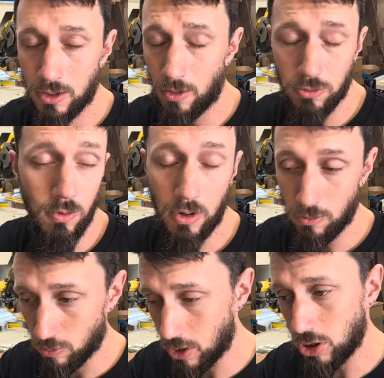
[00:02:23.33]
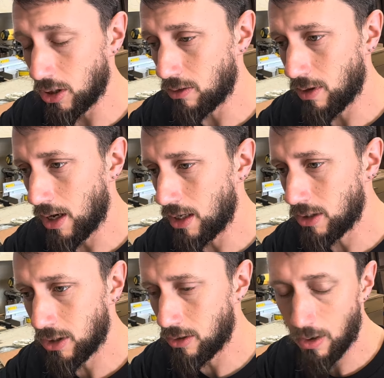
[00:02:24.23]
So that was what I originally ran
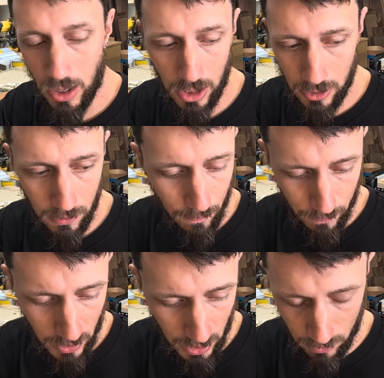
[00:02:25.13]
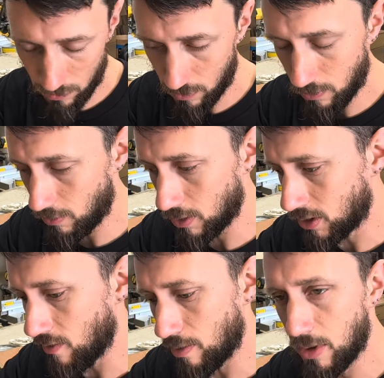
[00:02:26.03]
into, and it was
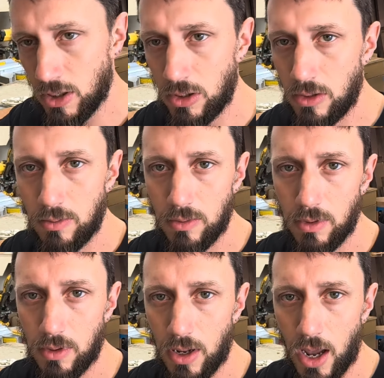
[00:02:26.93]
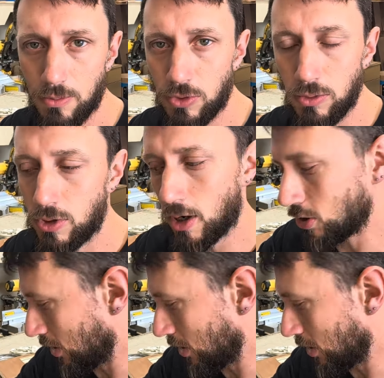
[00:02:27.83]
giving me absolute dog